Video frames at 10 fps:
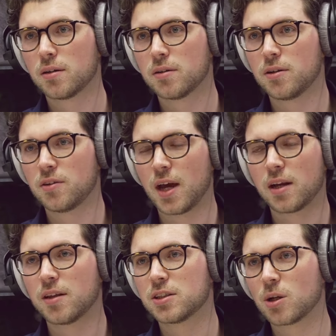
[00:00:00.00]
the data
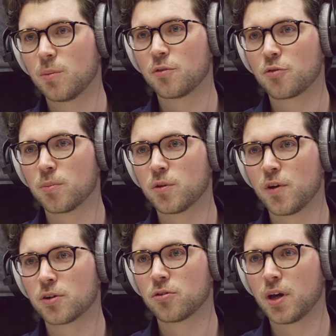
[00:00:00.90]
that's coming from the
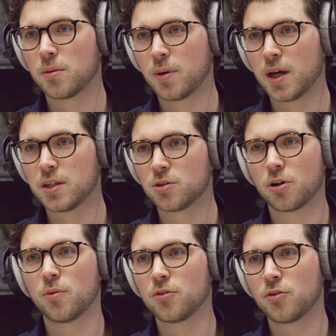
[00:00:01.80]
vector database, or
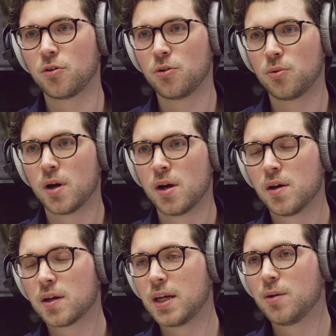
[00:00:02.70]
you want to do
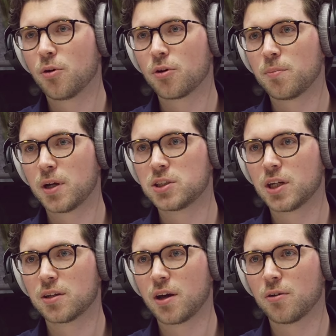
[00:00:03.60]
keyword
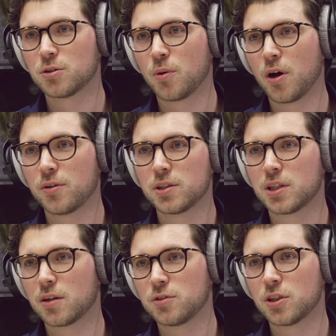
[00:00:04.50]
matching there as well
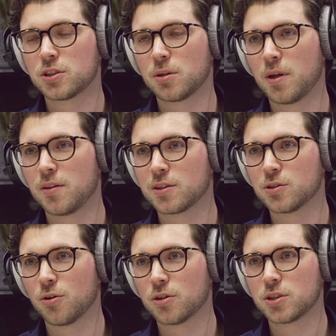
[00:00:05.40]
instead of just semantic
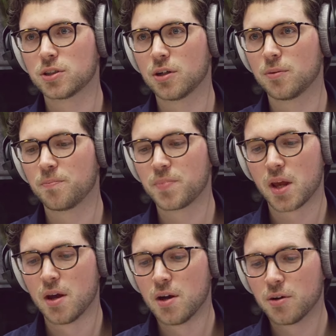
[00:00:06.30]
search. So
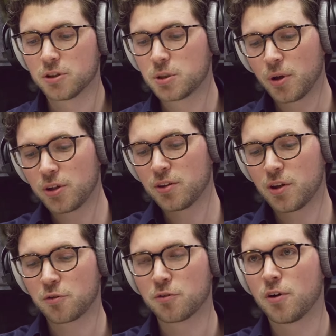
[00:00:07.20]
there's 1 million
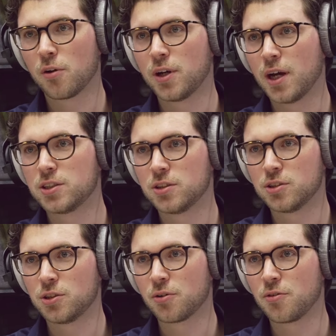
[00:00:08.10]
different
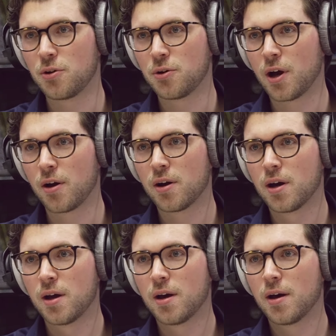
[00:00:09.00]
variations you can do there.
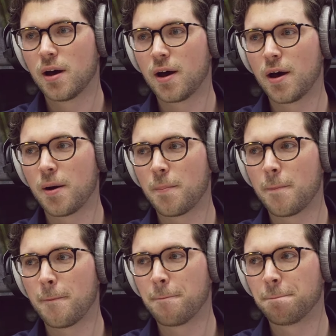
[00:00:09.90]

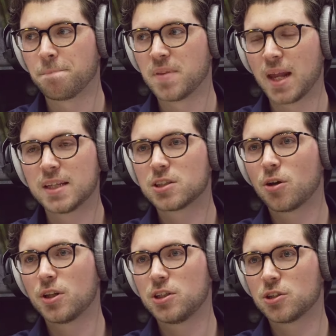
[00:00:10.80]
And And this is
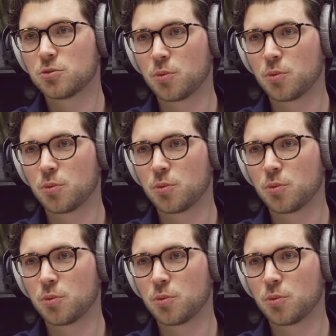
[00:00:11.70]
only just